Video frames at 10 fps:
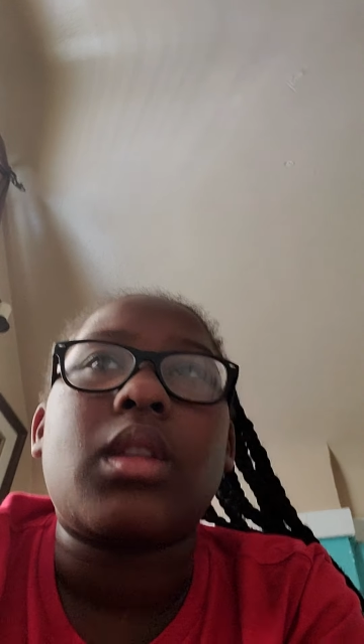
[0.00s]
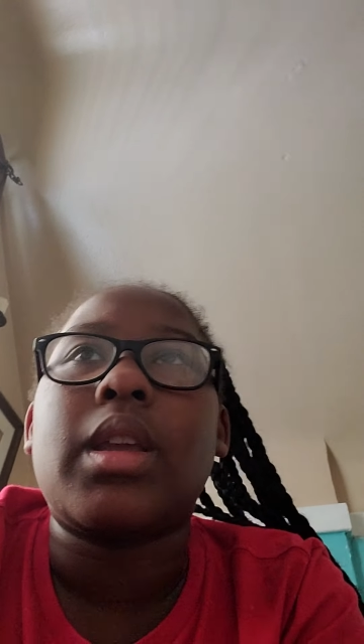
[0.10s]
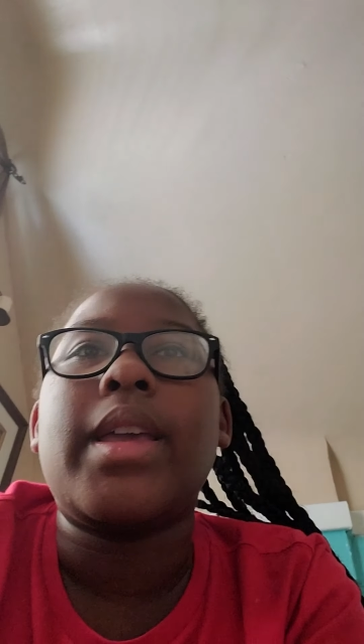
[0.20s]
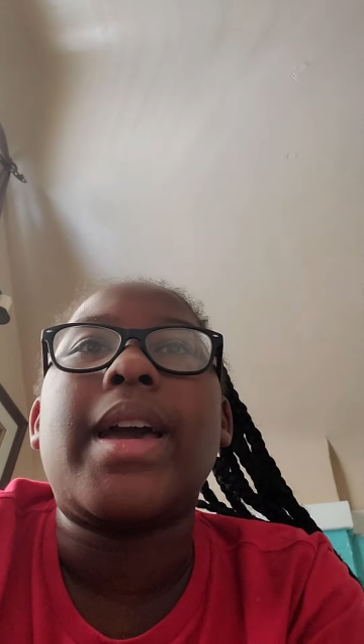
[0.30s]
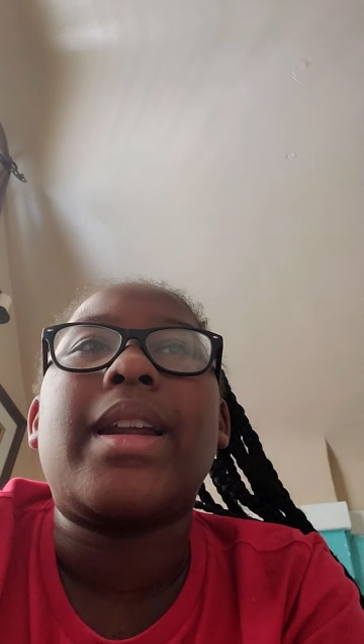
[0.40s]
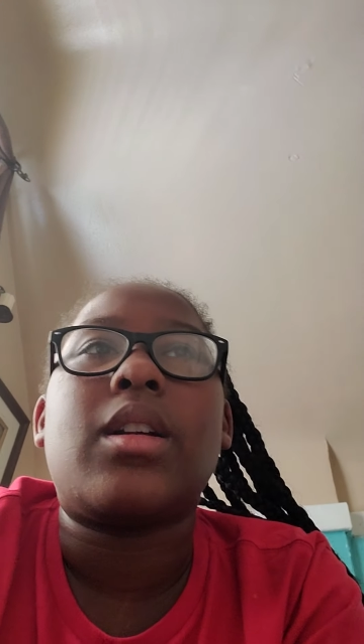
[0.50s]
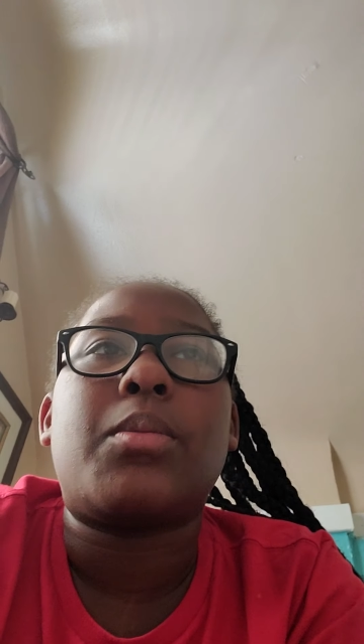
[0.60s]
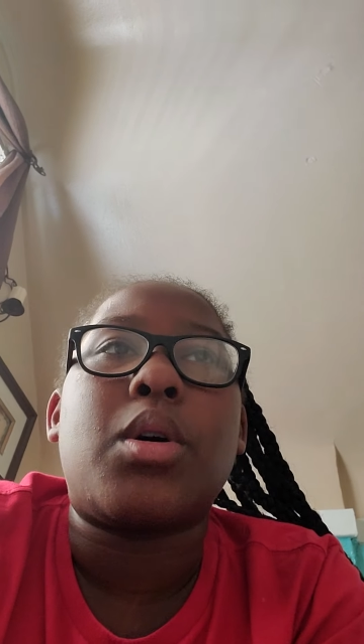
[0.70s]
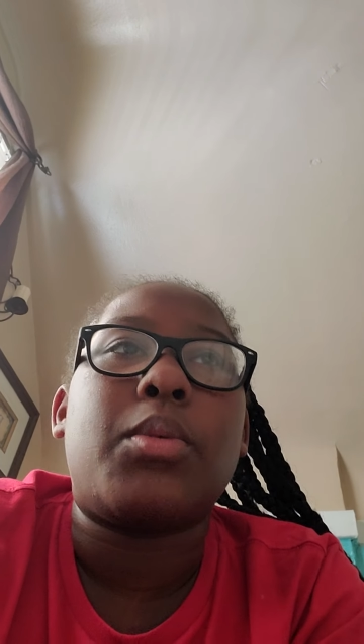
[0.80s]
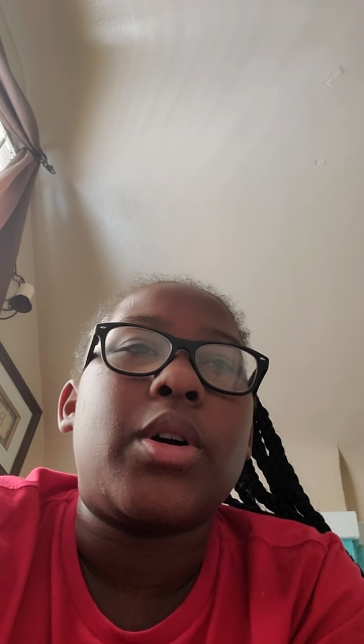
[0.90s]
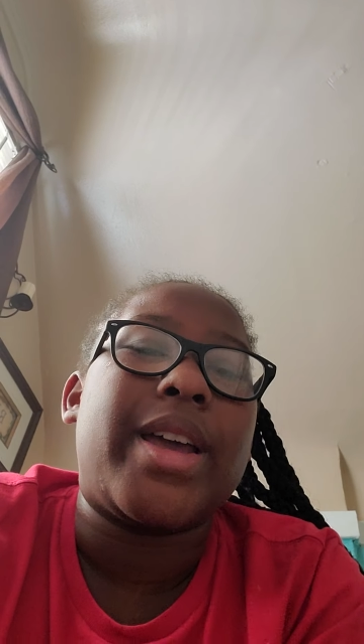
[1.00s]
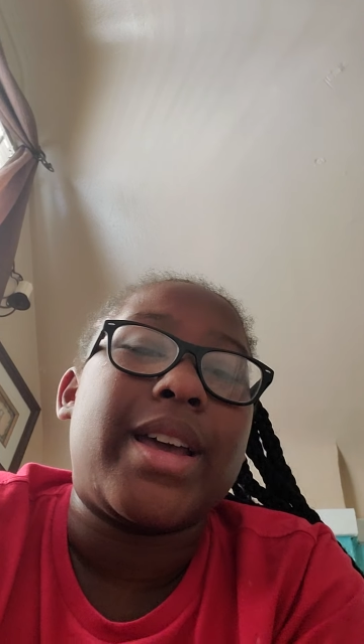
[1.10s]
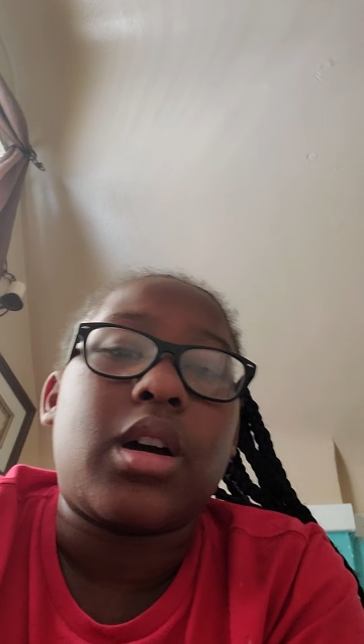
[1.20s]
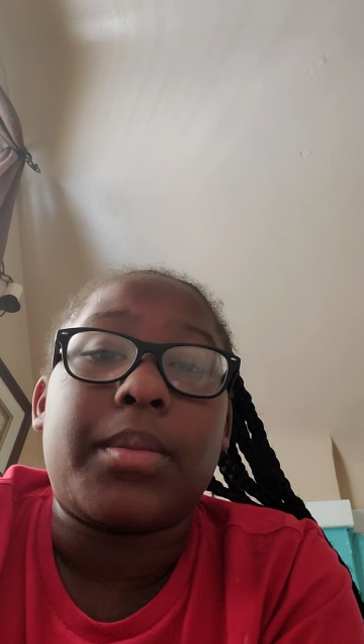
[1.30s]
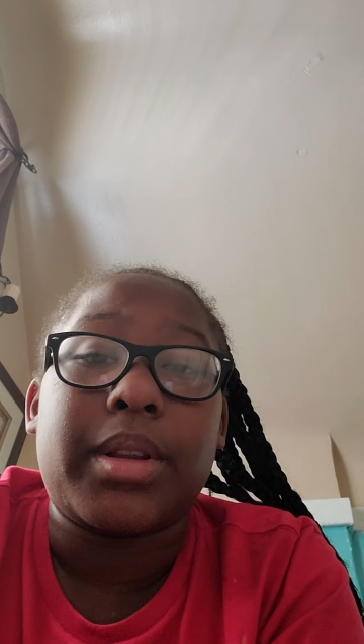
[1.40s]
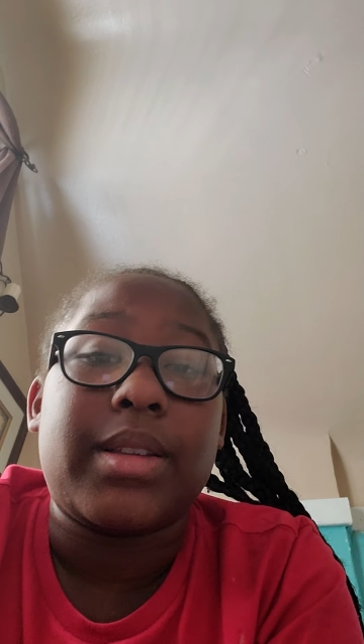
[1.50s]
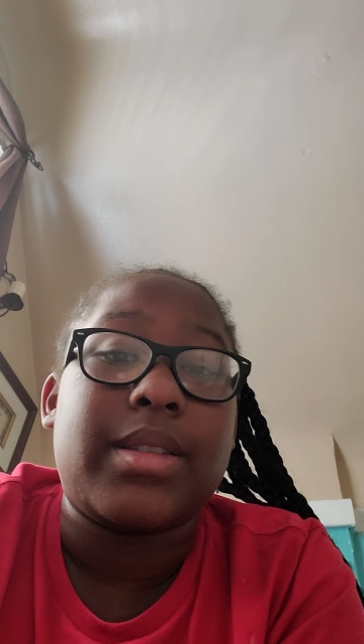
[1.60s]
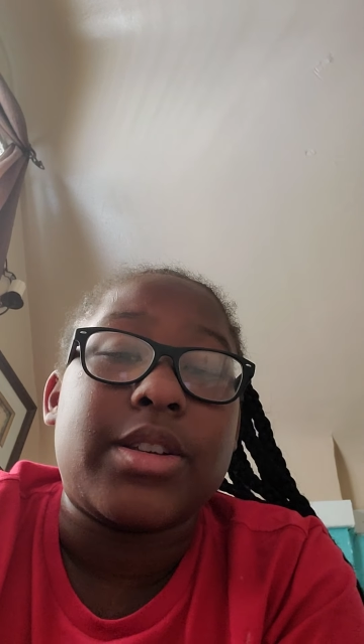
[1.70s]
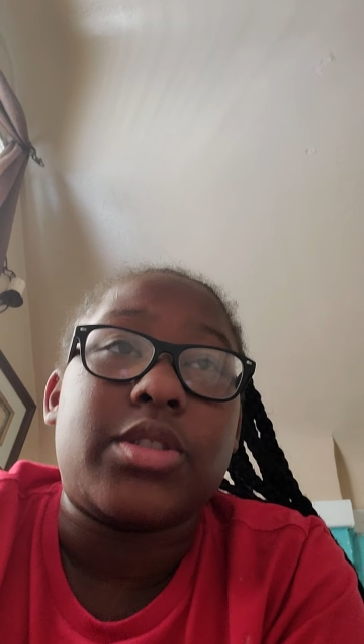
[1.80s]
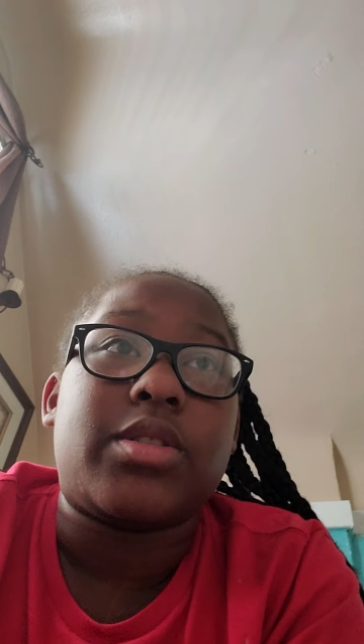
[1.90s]
he had it on mobile and on
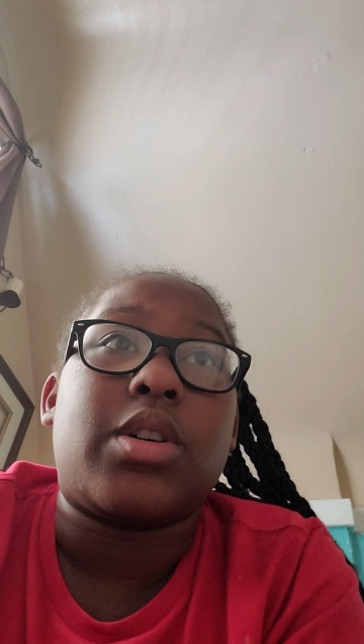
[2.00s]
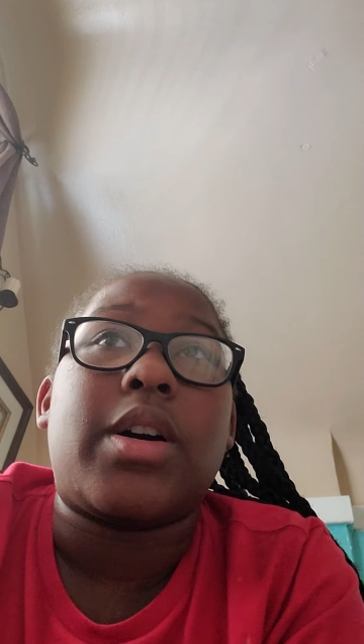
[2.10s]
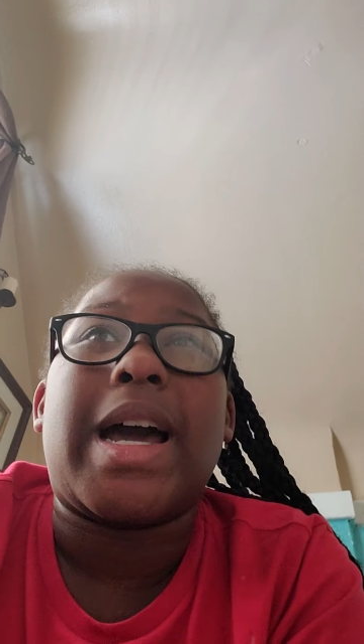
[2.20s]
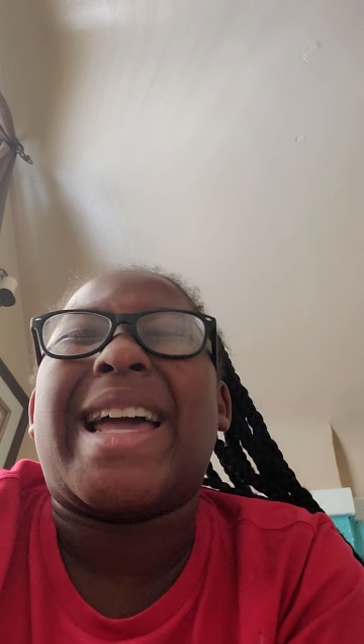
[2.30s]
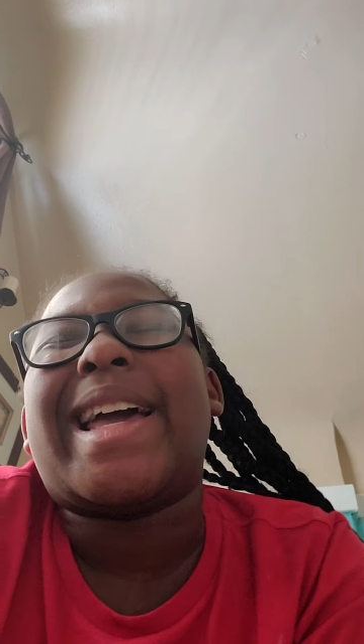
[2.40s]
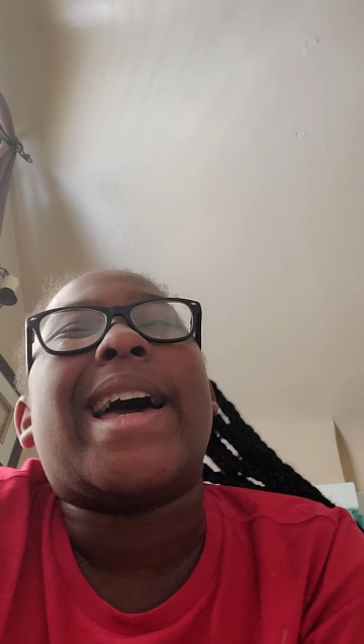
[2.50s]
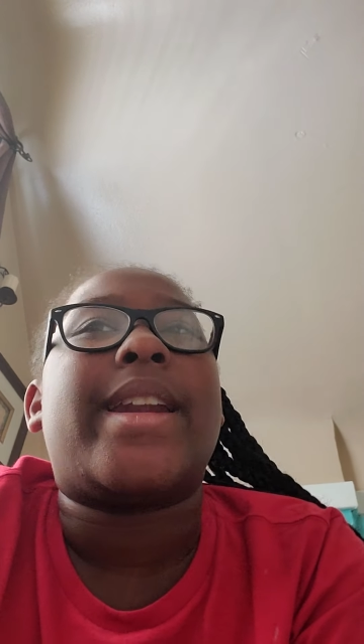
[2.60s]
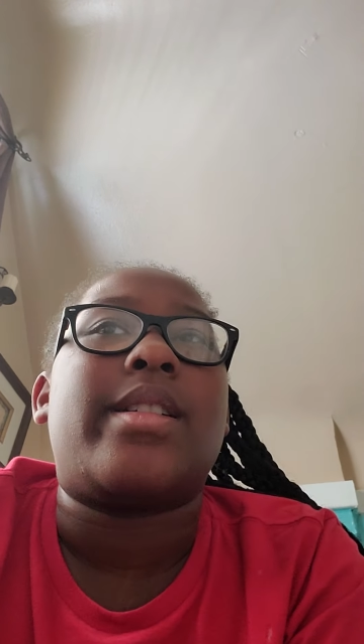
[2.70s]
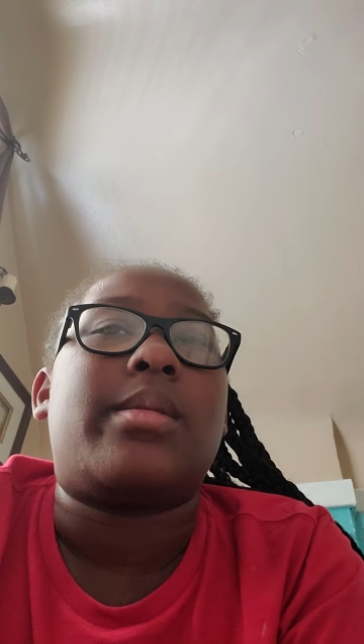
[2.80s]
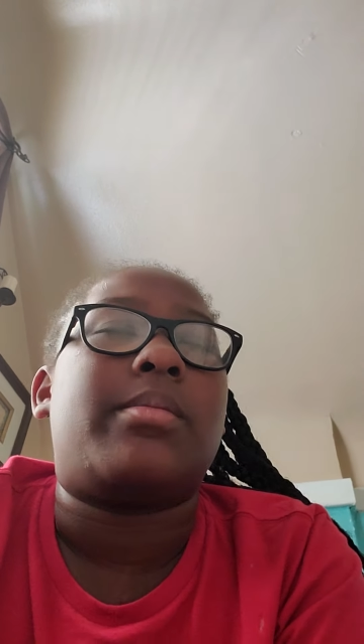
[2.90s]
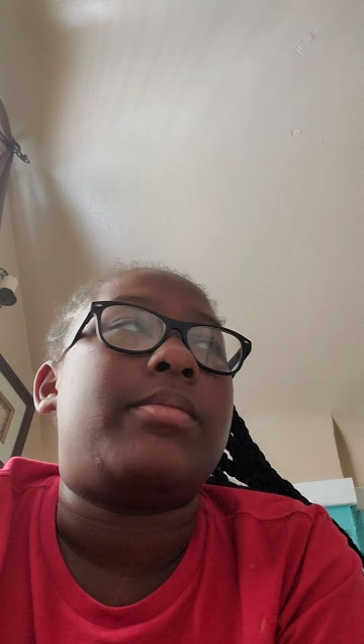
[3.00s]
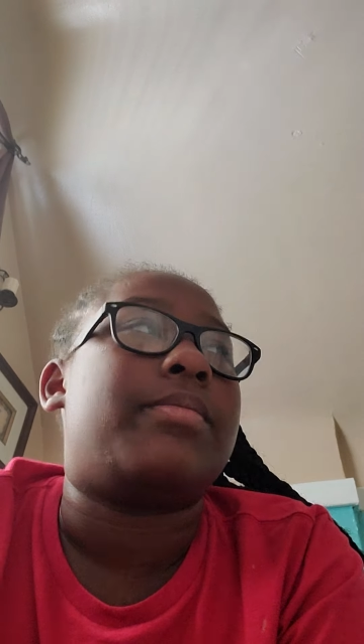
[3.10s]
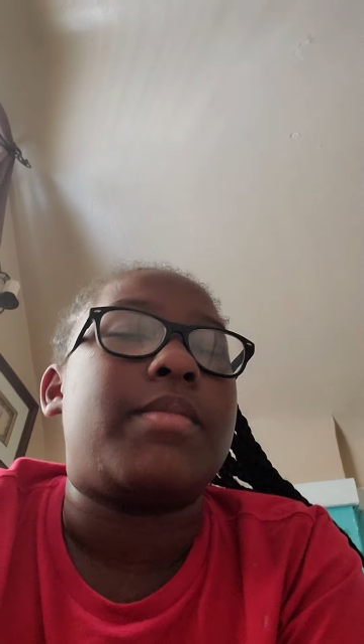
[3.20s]
PlayStation, so I added him.